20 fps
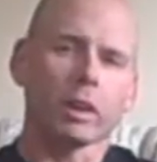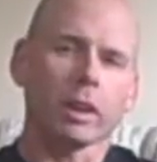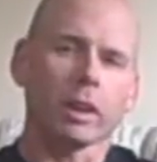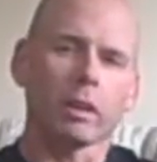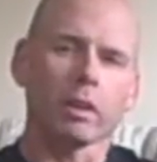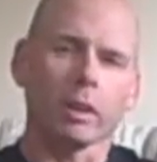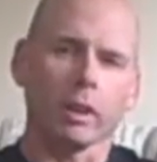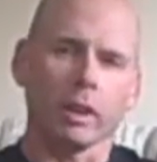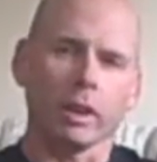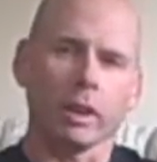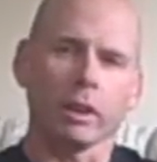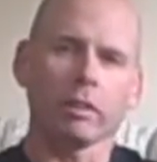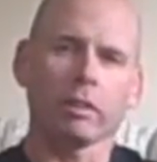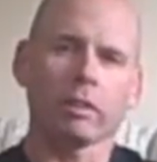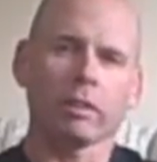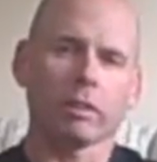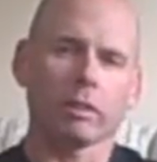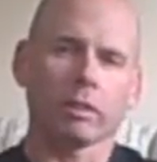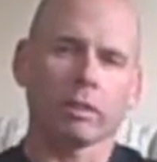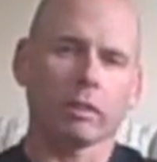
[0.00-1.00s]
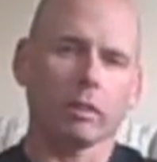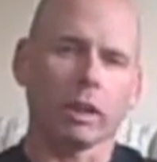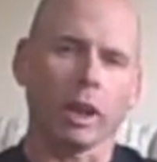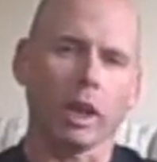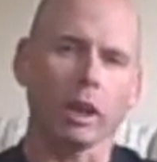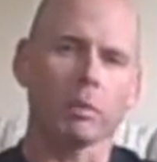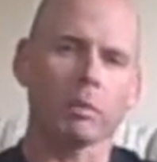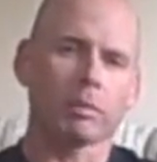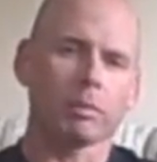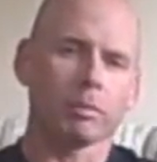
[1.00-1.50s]
You know, in his
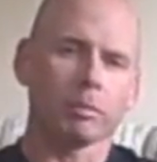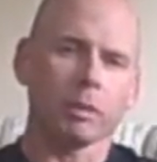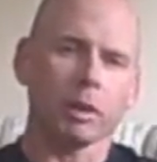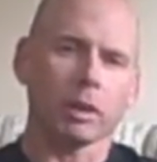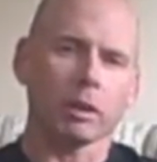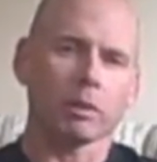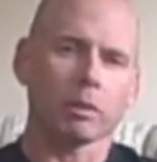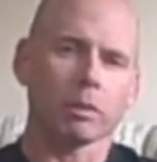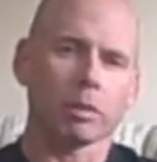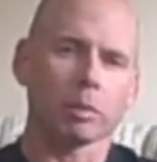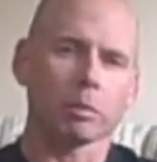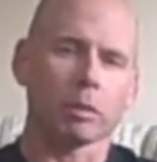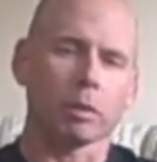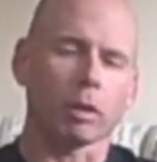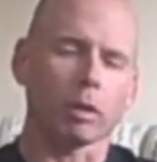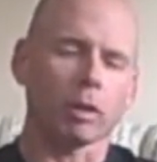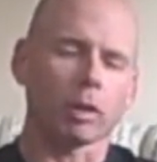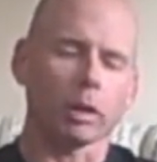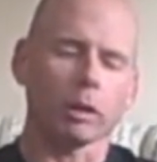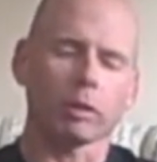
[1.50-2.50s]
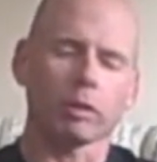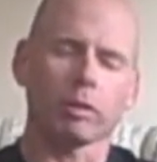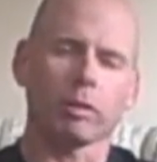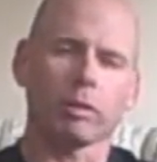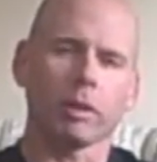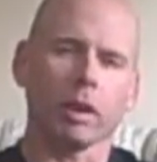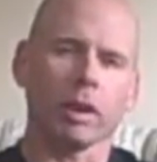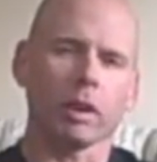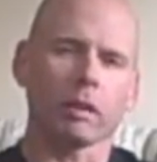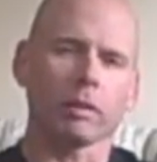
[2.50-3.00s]
game, you know, football, he was a
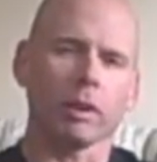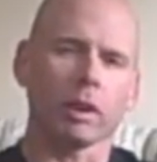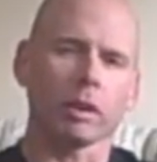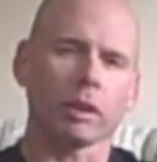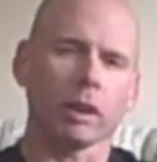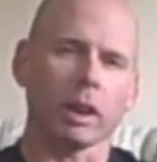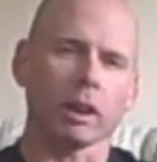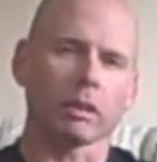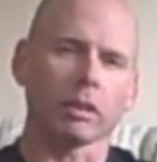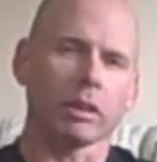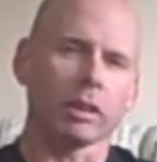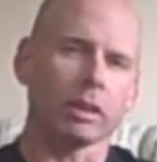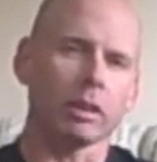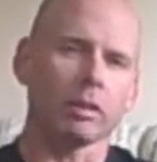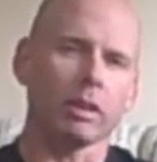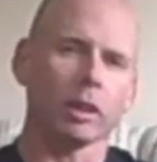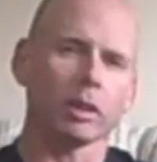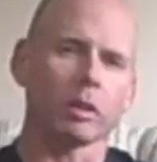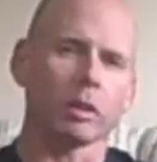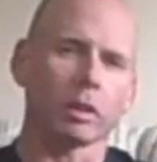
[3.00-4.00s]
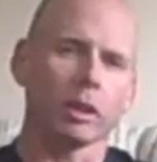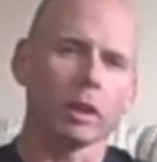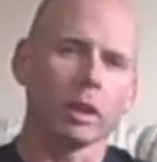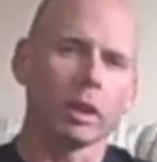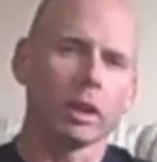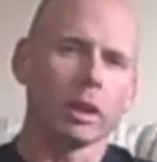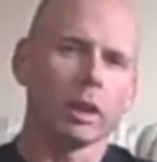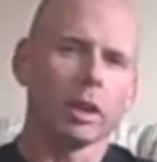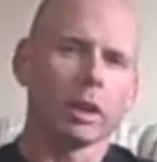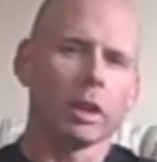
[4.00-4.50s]
very, very talented individual.
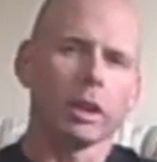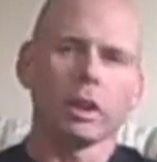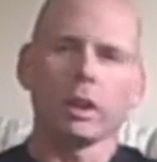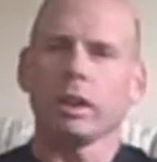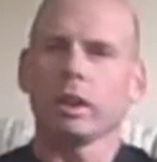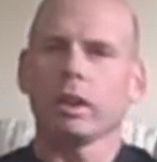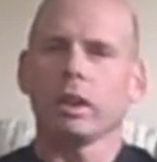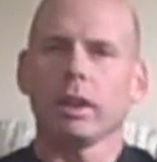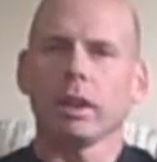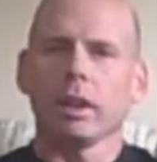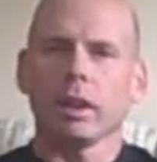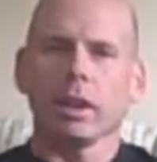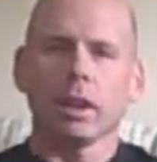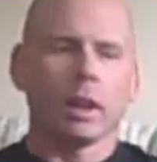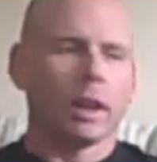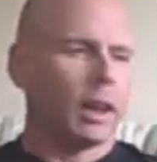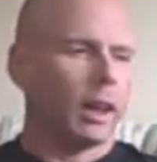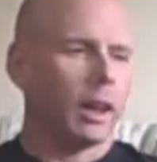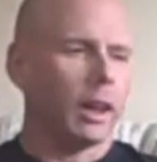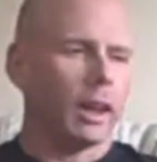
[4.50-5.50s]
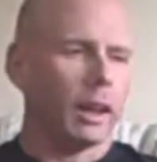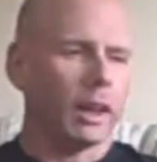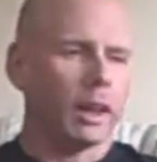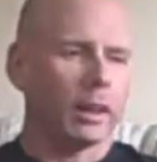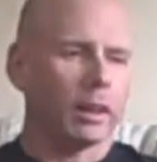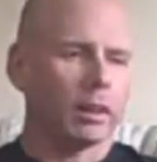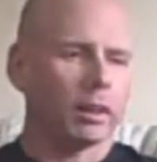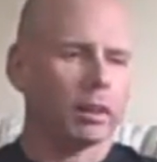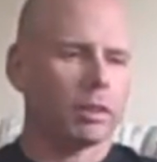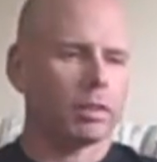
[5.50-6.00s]

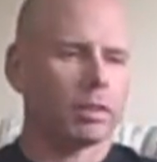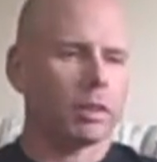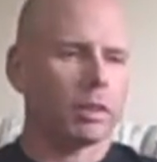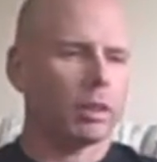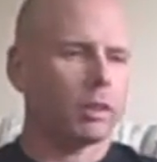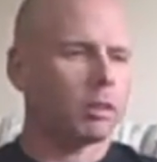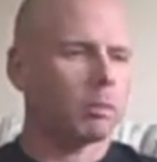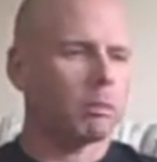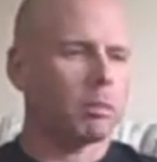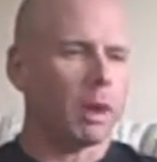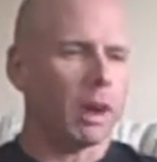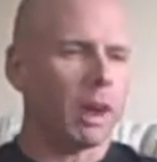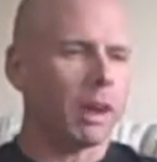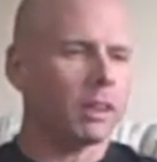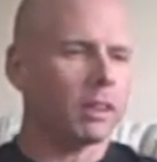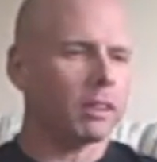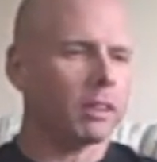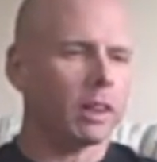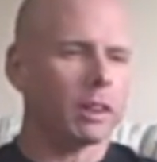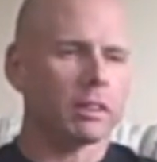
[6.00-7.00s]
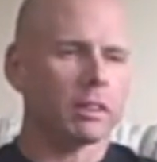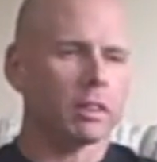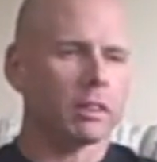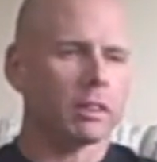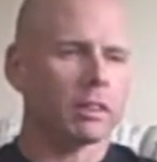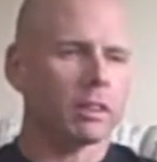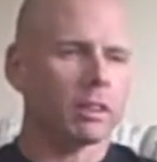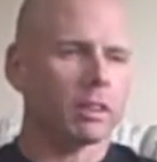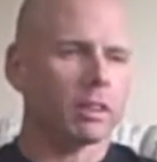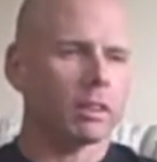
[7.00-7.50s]
And as far as mindset's
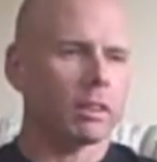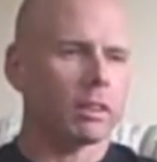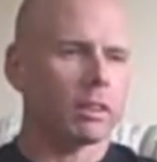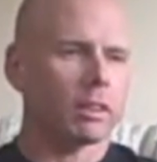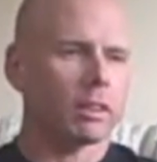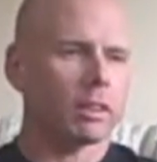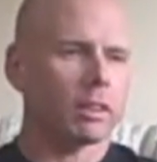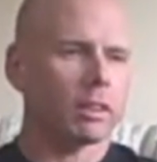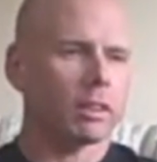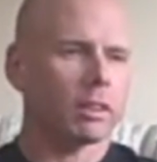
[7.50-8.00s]
concerned,